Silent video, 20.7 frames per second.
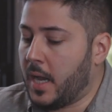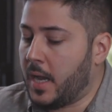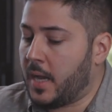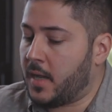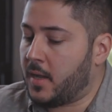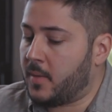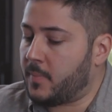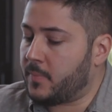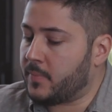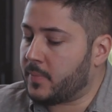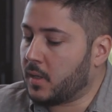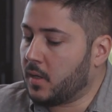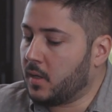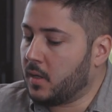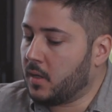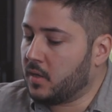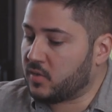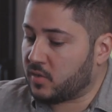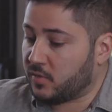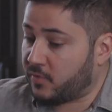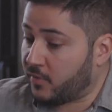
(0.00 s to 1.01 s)
Um,
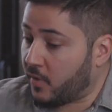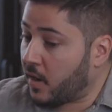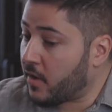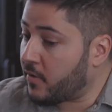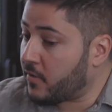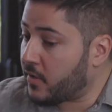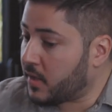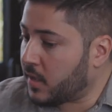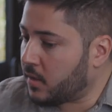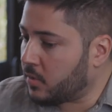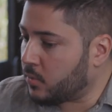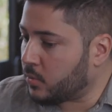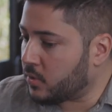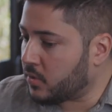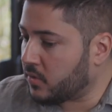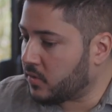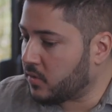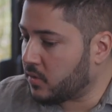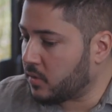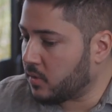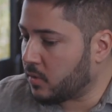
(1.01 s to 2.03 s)
Safari
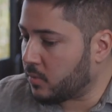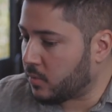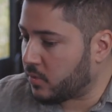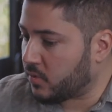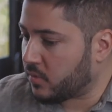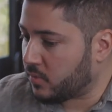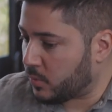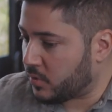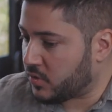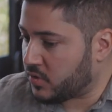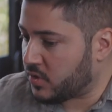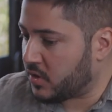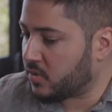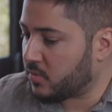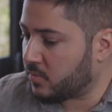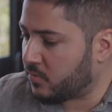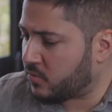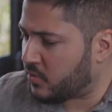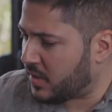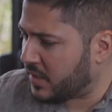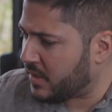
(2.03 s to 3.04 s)
was was was
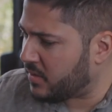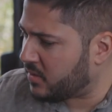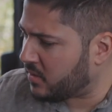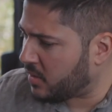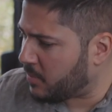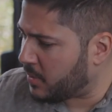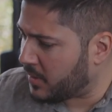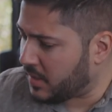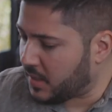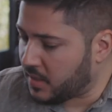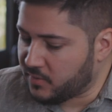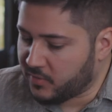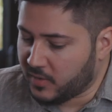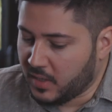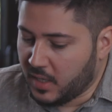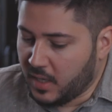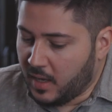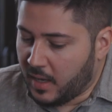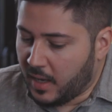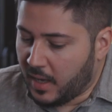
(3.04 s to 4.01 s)
just released, I believe,